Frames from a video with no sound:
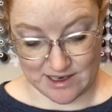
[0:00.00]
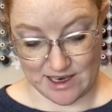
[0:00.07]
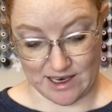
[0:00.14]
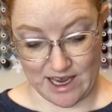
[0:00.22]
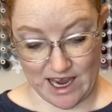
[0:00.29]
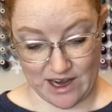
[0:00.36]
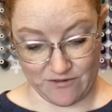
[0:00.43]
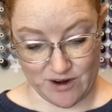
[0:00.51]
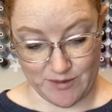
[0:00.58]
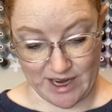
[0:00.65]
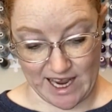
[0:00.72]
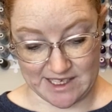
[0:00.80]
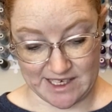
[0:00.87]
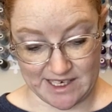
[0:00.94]
again from
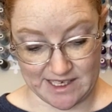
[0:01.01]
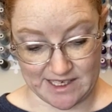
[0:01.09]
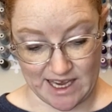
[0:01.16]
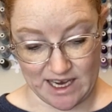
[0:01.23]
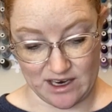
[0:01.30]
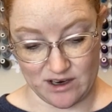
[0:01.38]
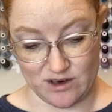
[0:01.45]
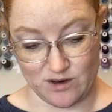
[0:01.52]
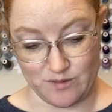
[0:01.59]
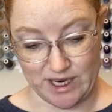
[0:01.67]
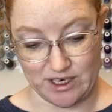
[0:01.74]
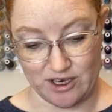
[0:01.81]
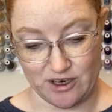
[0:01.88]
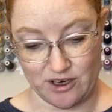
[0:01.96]
an Etsy design, oh,
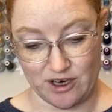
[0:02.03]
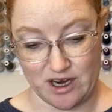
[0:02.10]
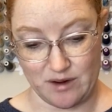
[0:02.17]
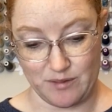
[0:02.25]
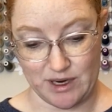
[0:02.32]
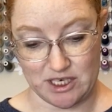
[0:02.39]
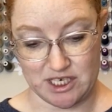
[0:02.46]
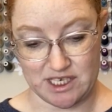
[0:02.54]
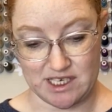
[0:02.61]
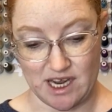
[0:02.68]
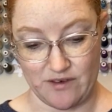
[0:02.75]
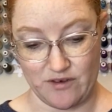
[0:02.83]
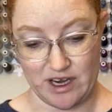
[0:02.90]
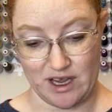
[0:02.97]
my daughter got a bunch of
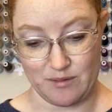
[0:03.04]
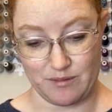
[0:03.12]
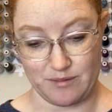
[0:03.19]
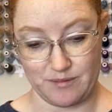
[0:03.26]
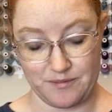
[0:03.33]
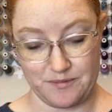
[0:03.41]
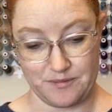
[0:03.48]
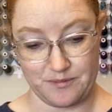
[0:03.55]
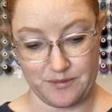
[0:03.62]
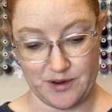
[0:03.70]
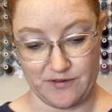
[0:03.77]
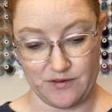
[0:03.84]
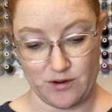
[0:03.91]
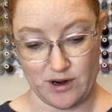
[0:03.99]
stuff on it
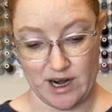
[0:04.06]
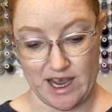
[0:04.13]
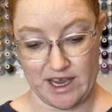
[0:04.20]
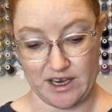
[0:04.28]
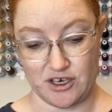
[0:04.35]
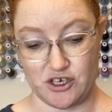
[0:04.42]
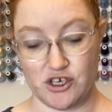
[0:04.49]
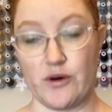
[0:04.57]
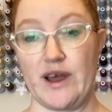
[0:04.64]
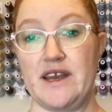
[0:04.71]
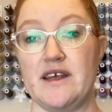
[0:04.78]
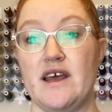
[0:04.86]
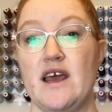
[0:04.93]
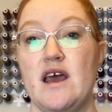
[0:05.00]
before I could show
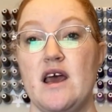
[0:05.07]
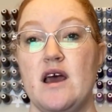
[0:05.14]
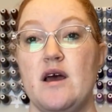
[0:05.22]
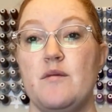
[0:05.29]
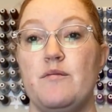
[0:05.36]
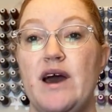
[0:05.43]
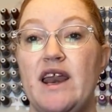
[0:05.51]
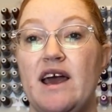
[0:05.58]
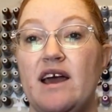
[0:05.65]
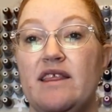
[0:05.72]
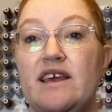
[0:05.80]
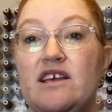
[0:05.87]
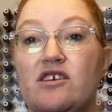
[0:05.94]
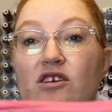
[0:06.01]
it. But
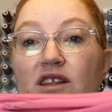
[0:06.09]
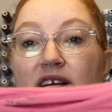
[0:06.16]
these are